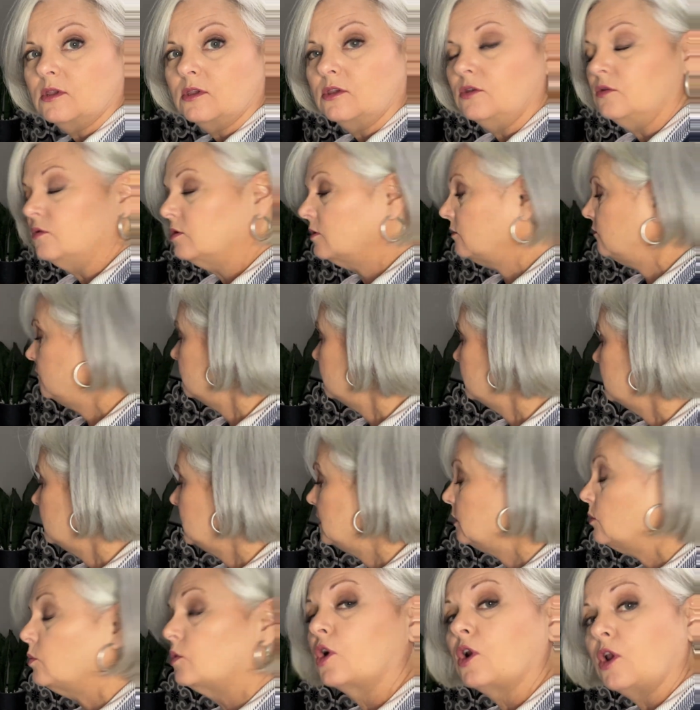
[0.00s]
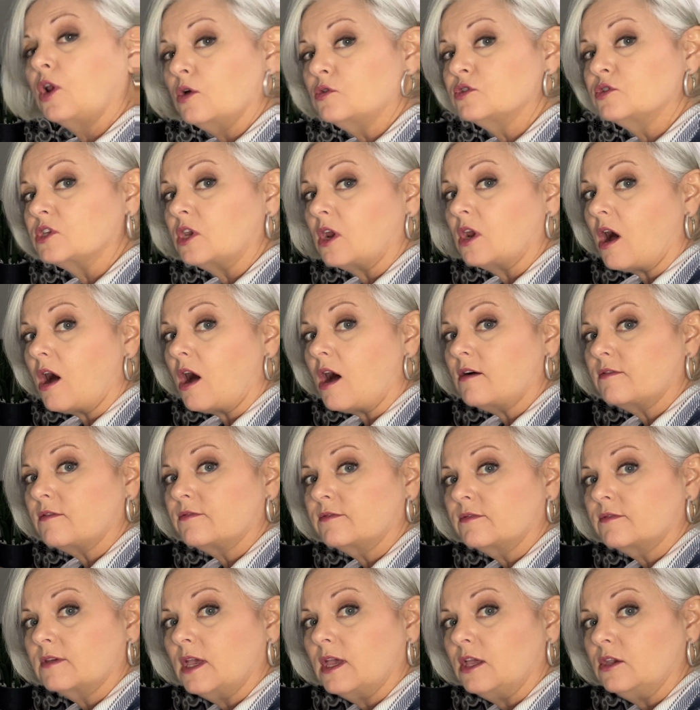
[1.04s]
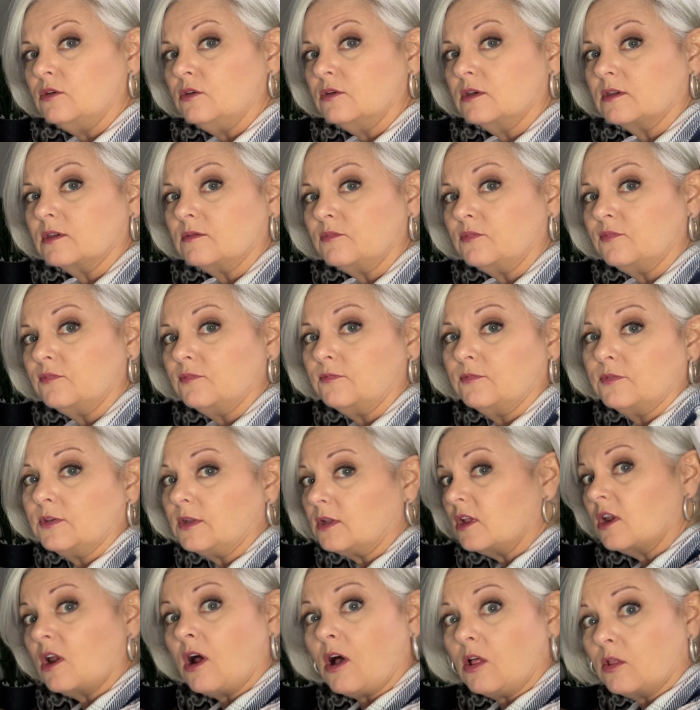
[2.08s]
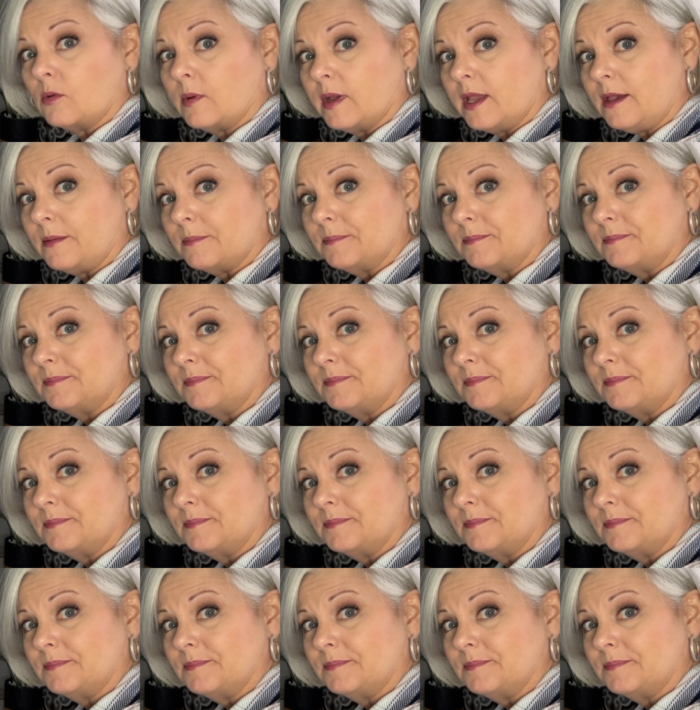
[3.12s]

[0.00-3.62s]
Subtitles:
it will close it off and you can fill it all the way up.